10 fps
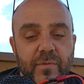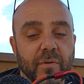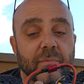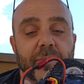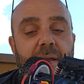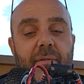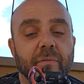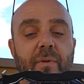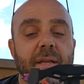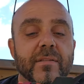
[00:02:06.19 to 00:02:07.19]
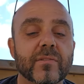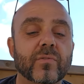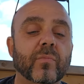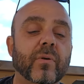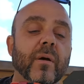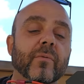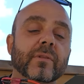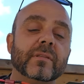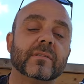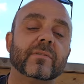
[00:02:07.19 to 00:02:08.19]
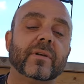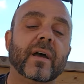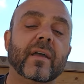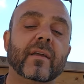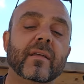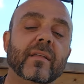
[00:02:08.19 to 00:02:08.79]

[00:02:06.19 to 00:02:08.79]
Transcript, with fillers: So yeah, 3S is no problem with this little guy.